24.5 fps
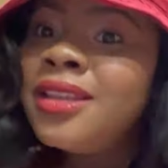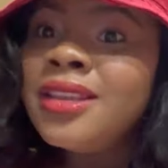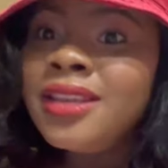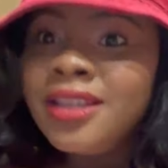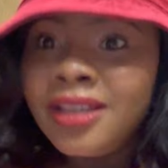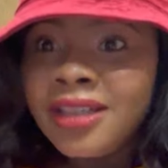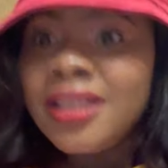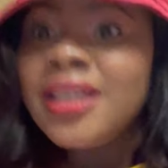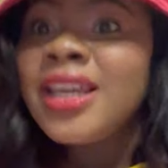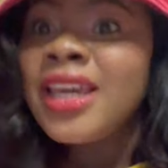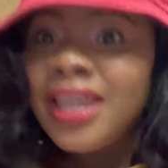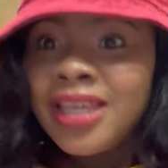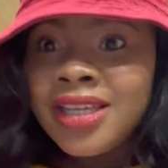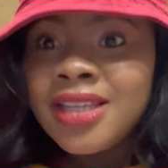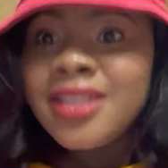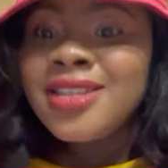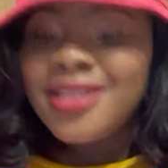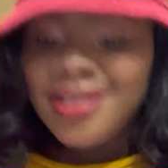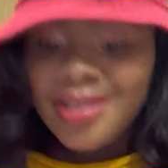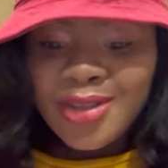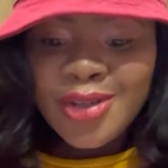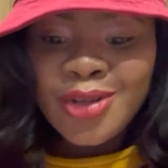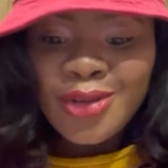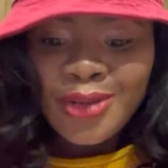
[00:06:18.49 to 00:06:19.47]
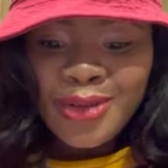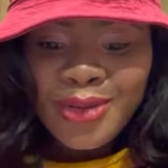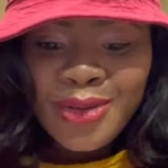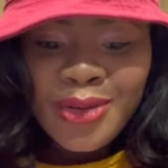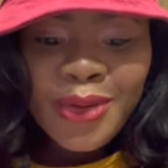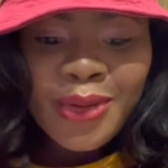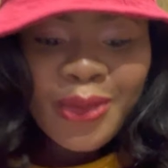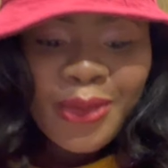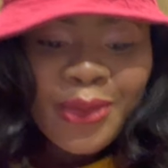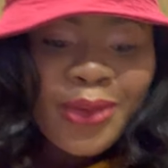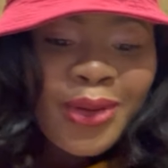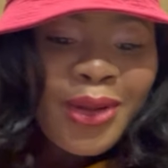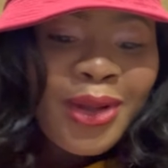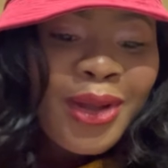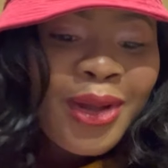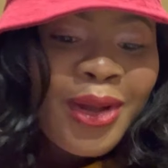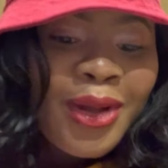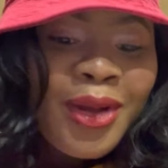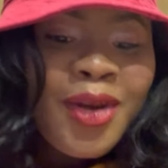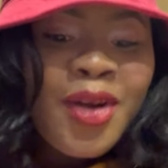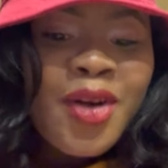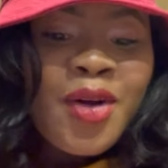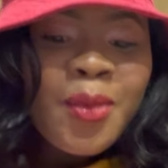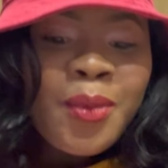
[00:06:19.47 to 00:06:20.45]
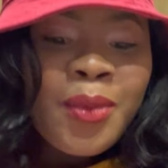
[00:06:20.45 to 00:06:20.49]
the kids should know
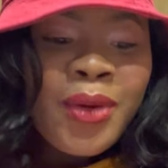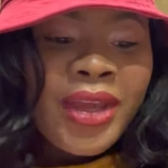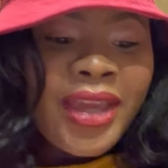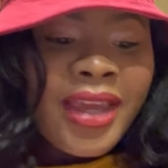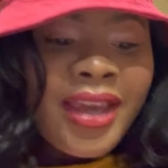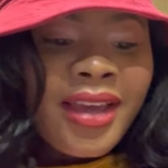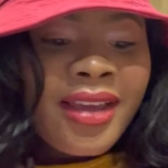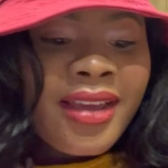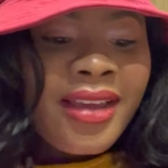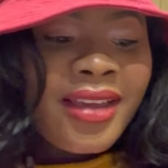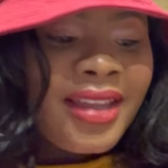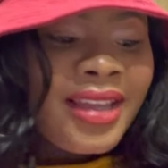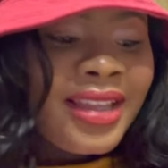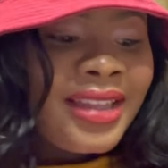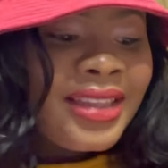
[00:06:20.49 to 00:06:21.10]
but yeah